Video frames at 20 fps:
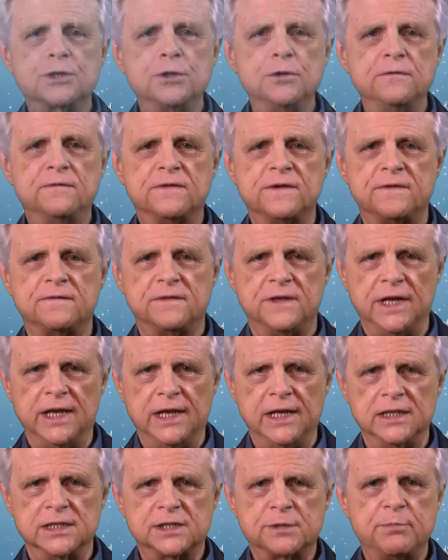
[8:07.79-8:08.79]

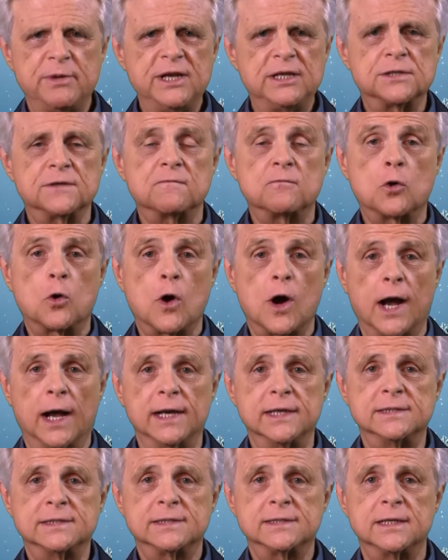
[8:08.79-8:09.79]
2:15 speaks of
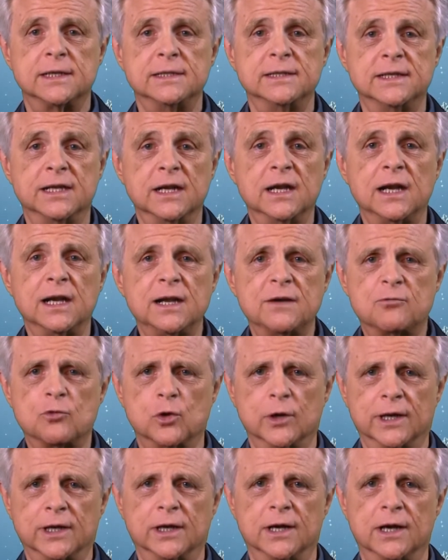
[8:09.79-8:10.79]
Christ
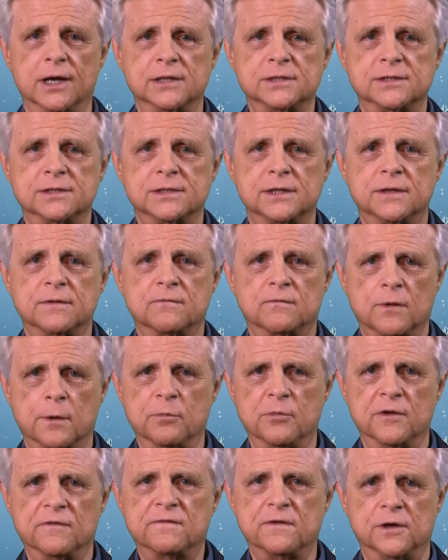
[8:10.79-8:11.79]
delivering us
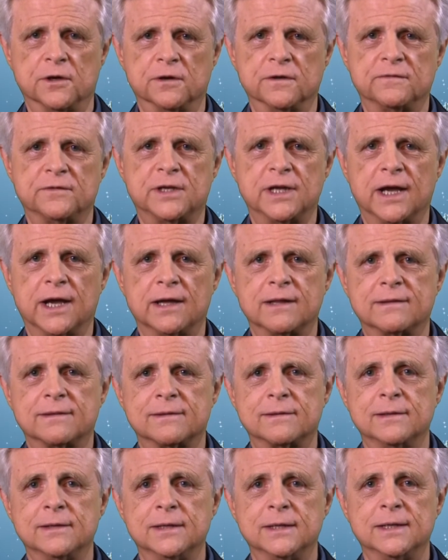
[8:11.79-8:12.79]
from the fear of
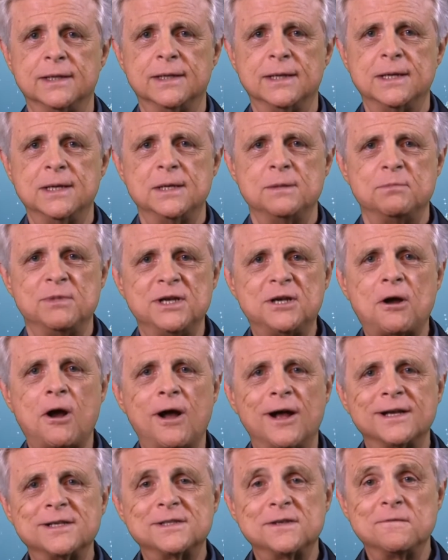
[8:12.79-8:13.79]
death.
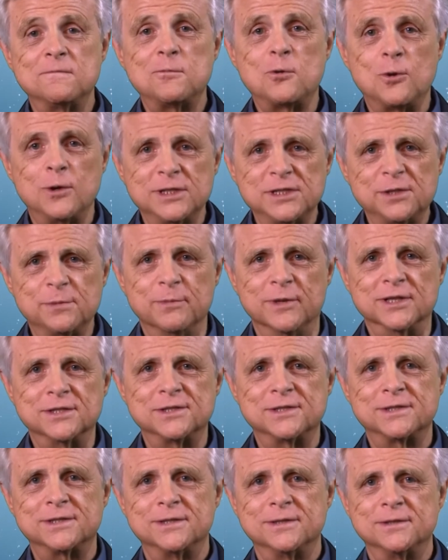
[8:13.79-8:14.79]
Because of
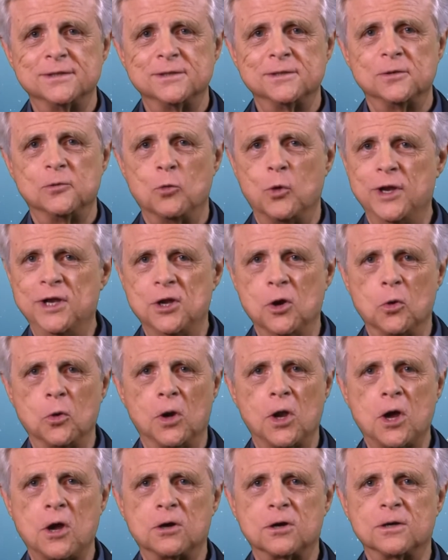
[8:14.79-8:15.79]
Christmas, we no
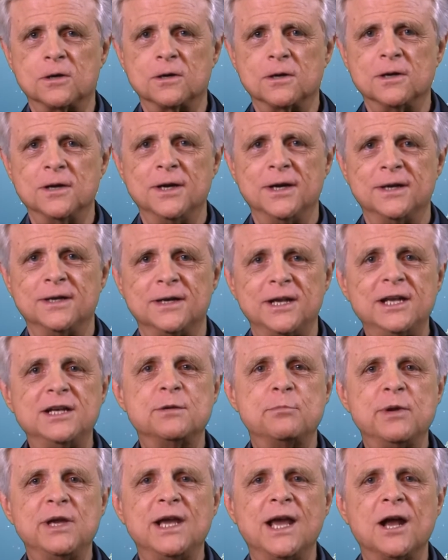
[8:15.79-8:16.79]
longer need
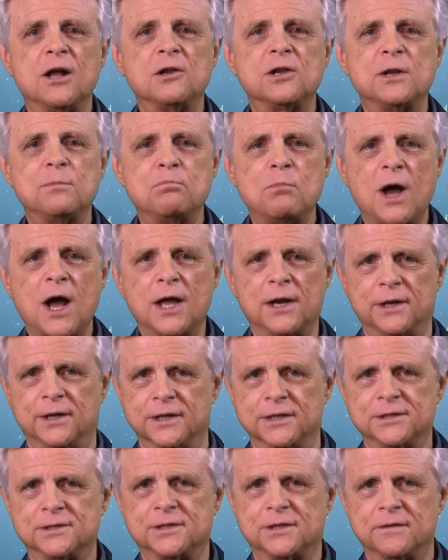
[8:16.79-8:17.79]
to be held in
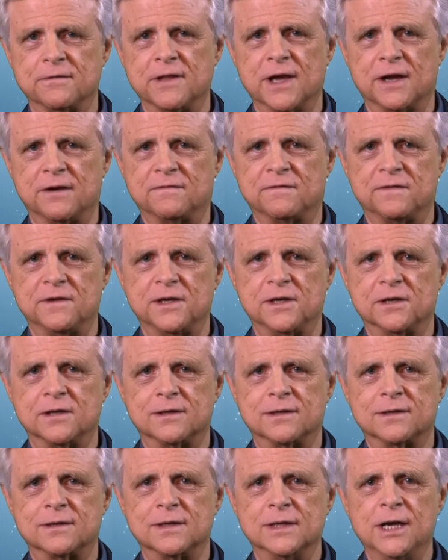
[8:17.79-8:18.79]
bondage to that
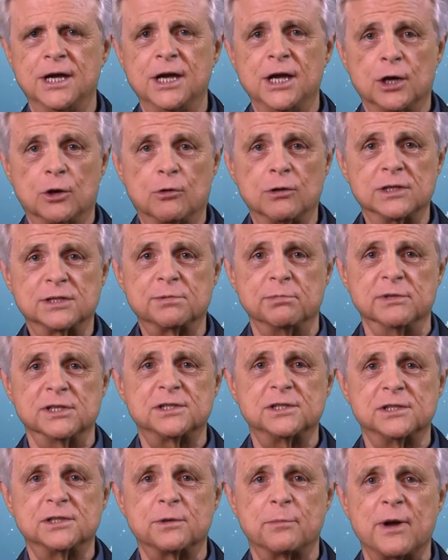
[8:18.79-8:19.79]
fear.
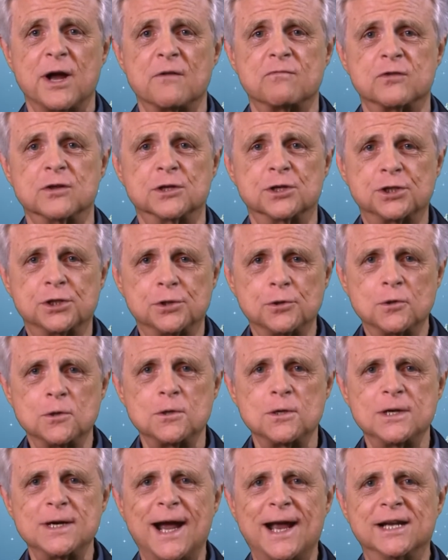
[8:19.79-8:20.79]
Christmas is about the
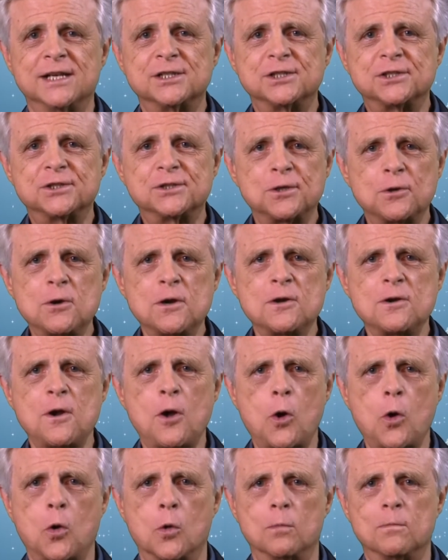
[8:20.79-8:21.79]
sure and certain
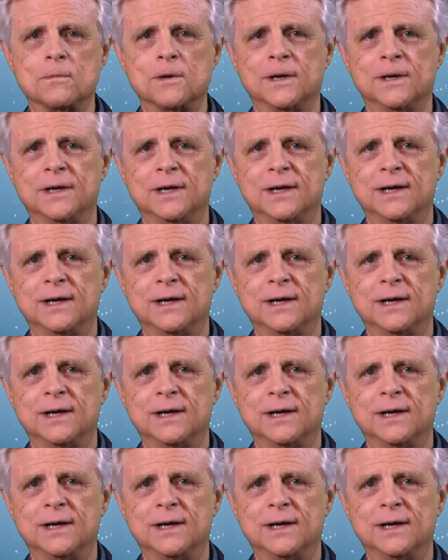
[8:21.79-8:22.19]
hope